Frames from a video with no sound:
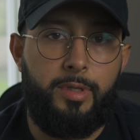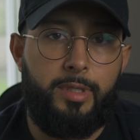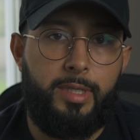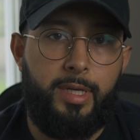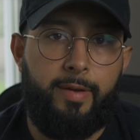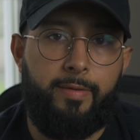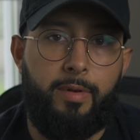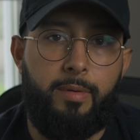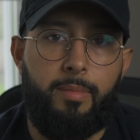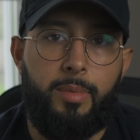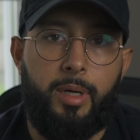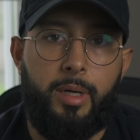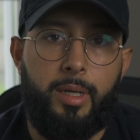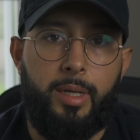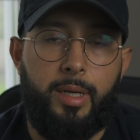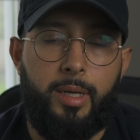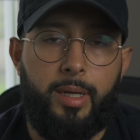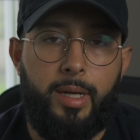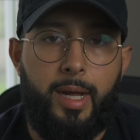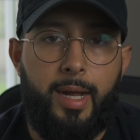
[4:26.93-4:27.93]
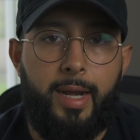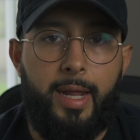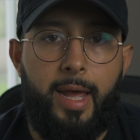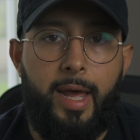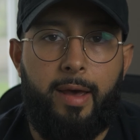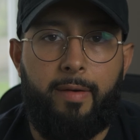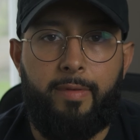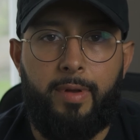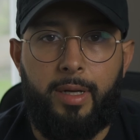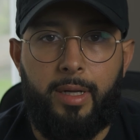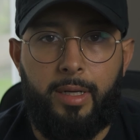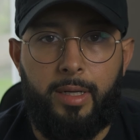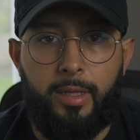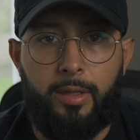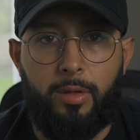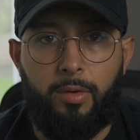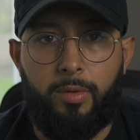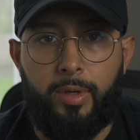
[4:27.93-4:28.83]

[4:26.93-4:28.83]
is saving money on not having any